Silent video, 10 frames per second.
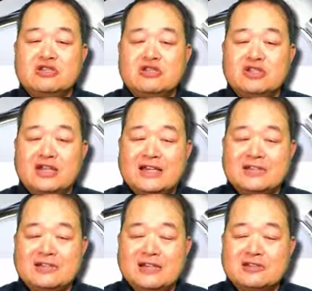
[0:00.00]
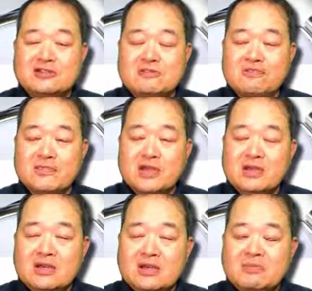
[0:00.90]
in the United States.
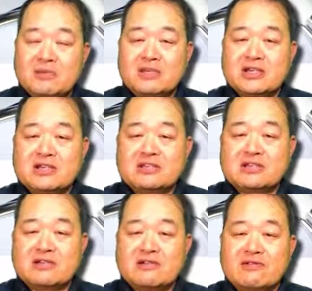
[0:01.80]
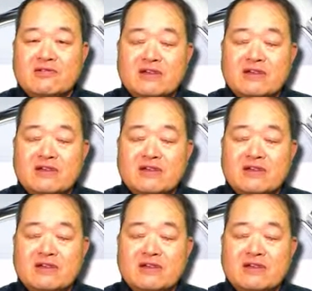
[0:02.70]
But because of